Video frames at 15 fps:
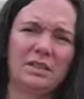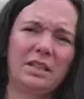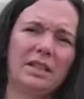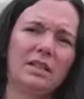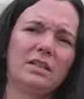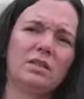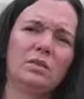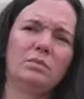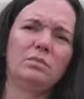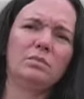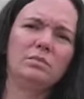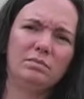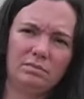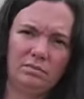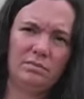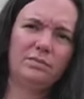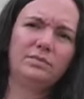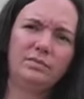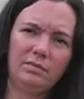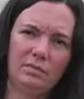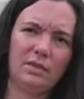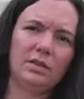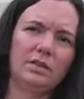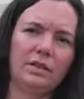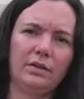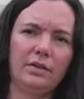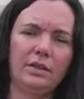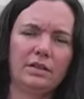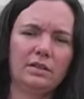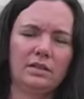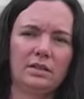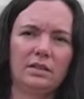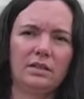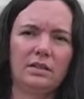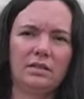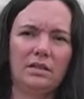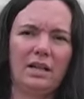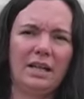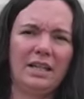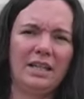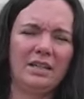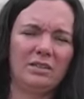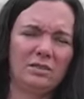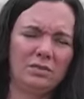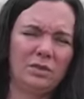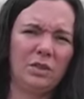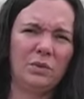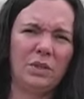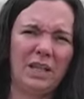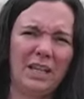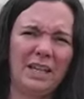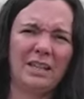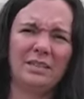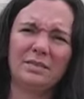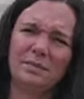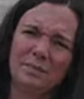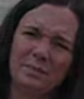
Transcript: to get the lyrics and the ideas flowing again.